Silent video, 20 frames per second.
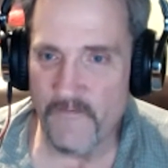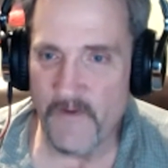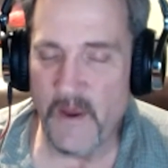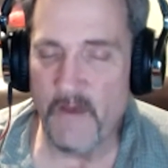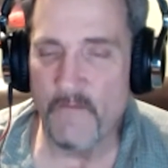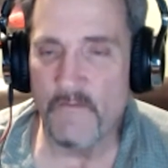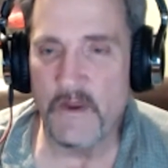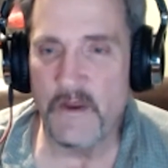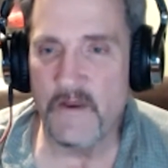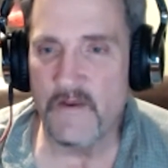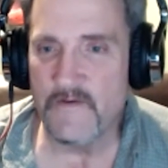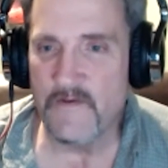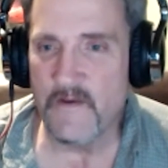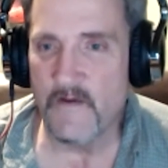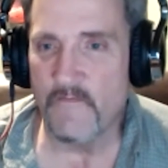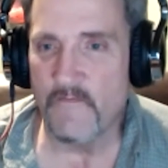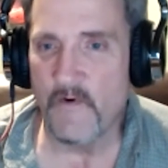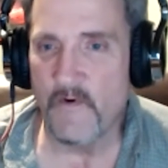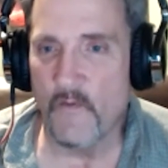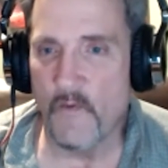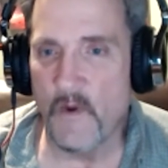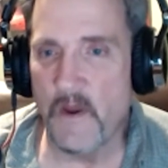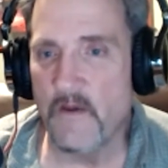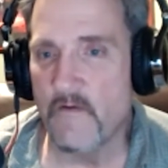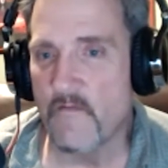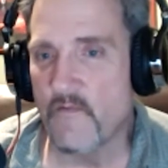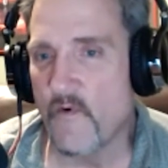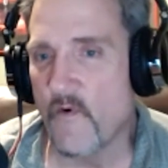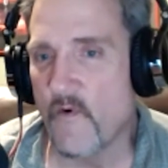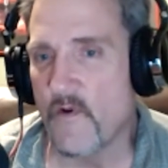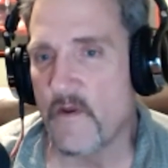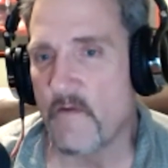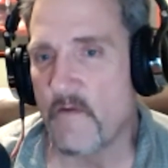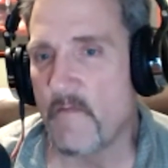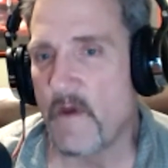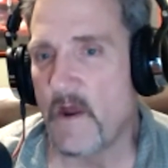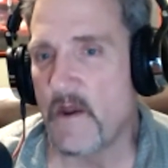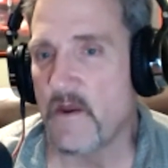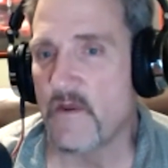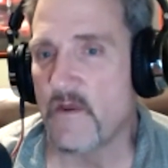family and stuff are waiting for them
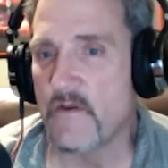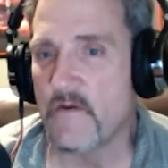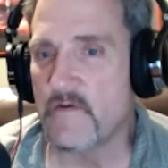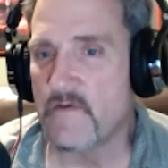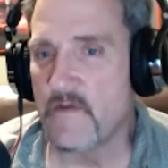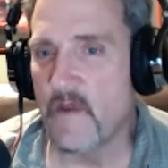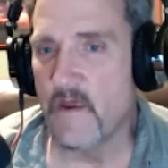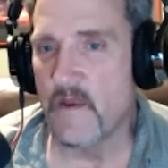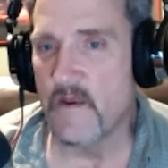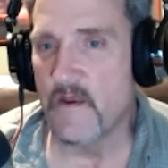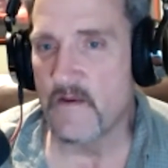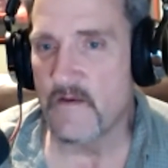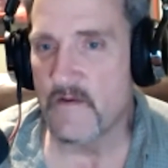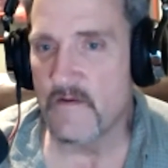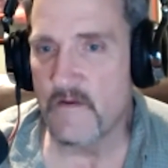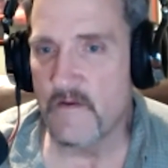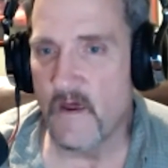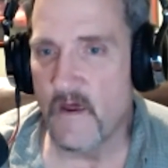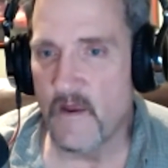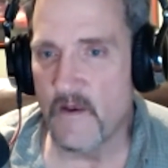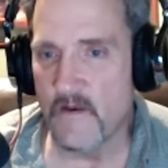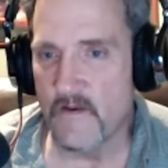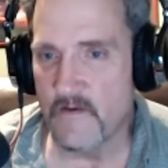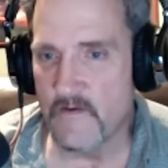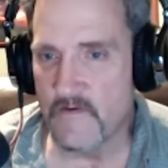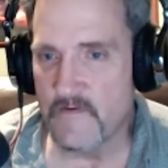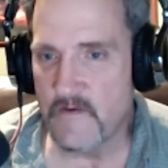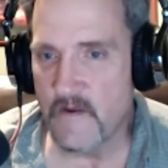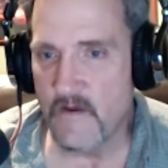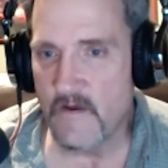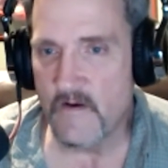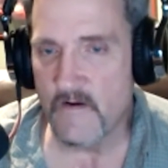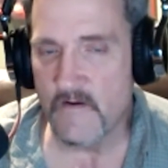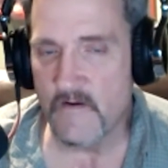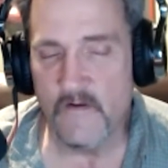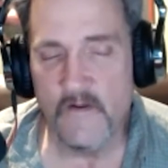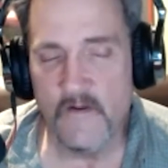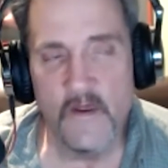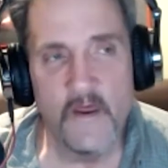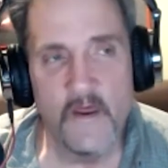on the other side out of this
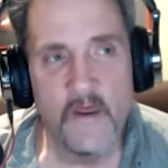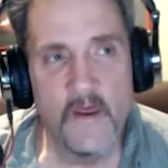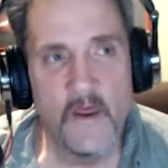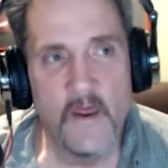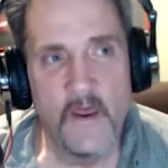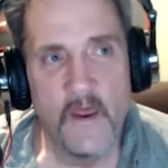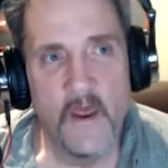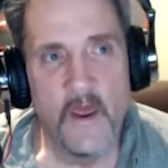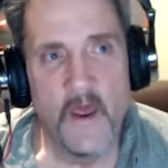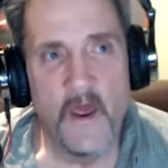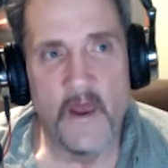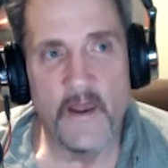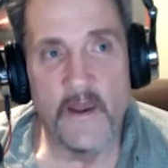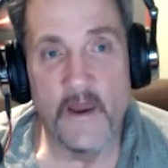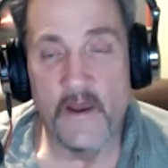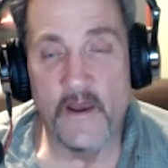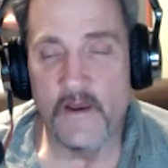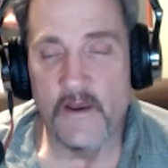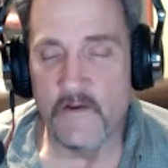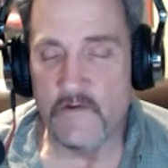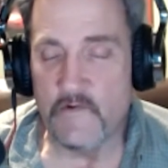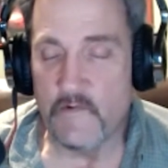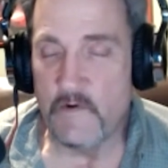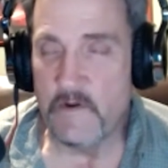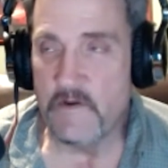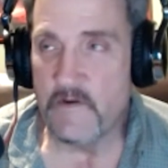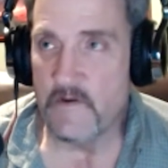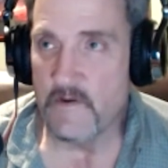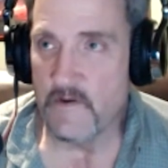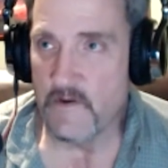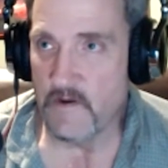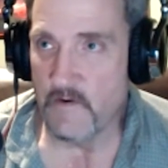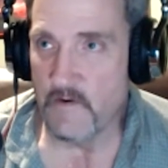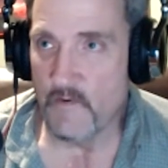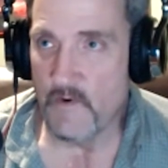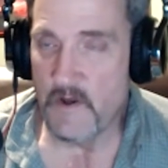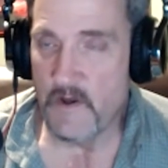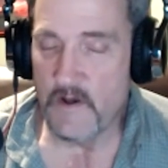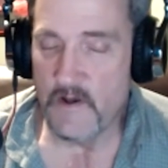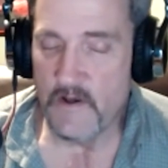tunnel. And then just recently,
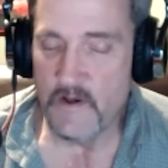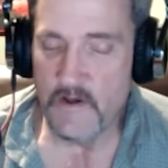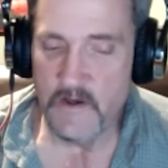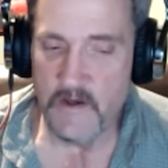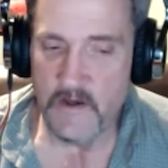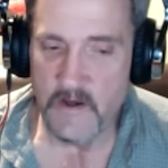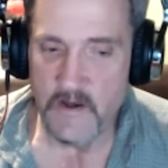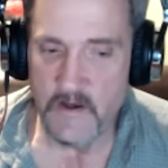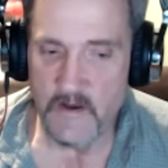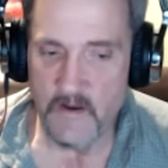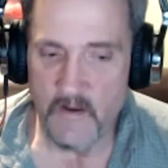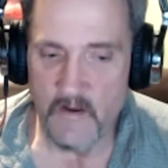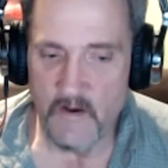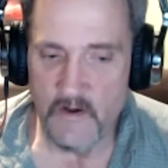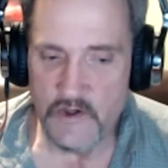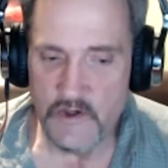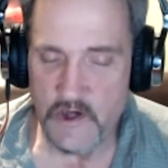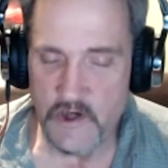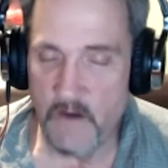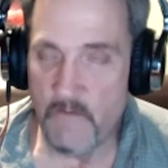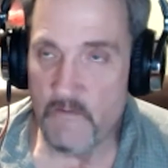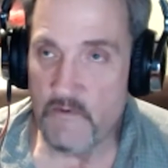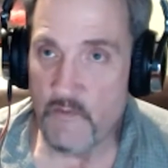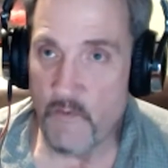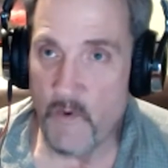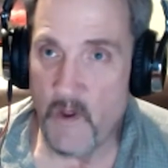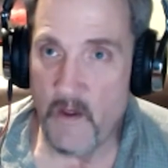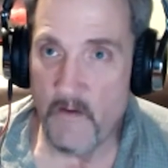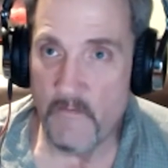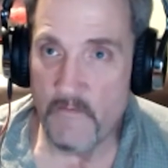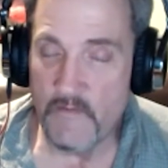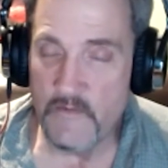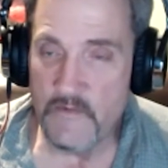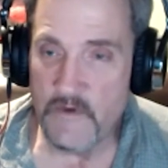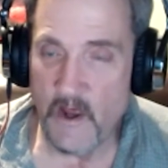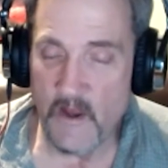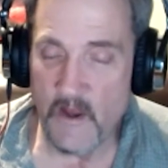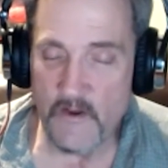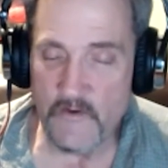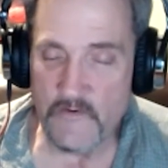when the James Webb
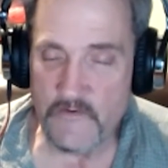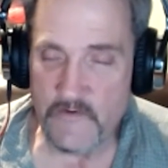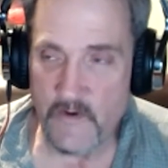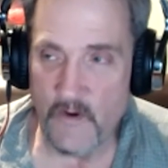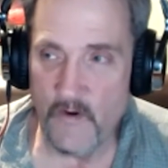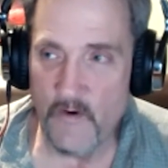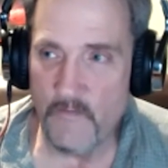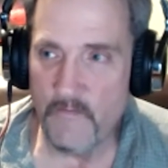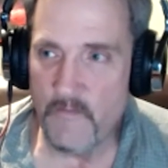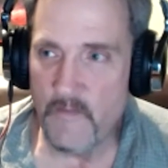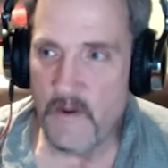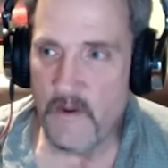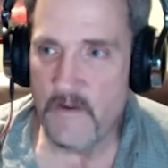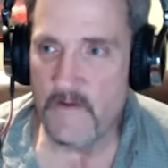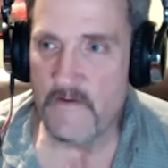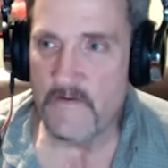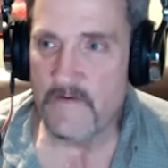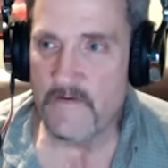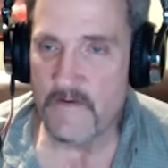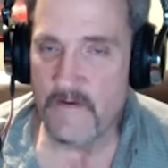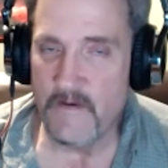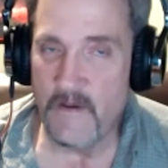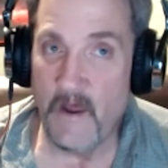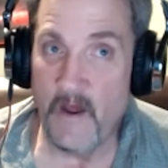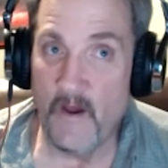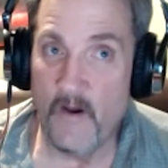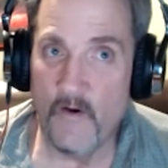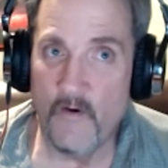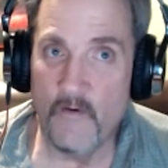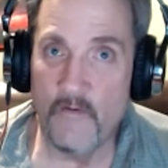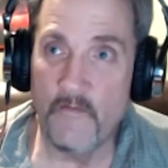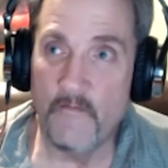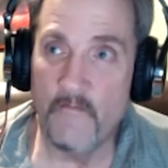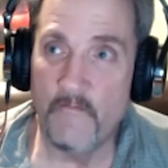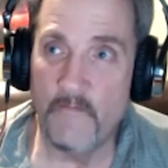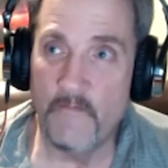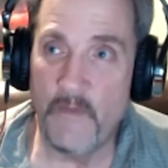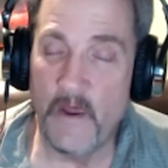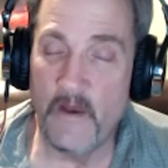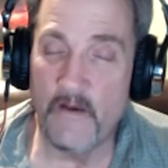Telescope has now
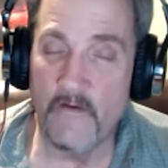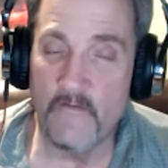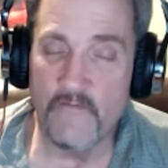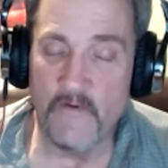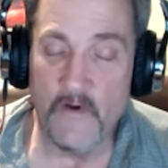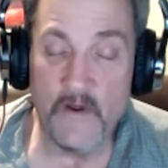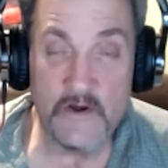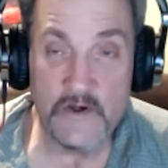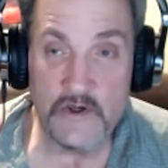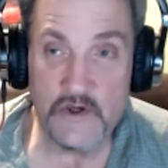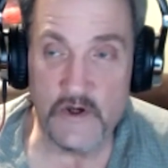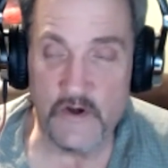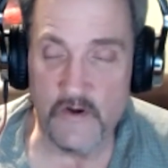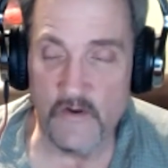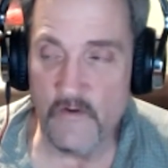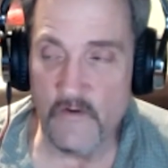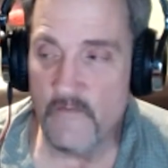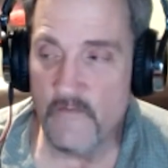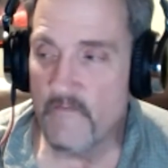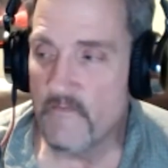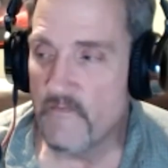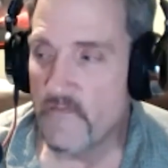been functional,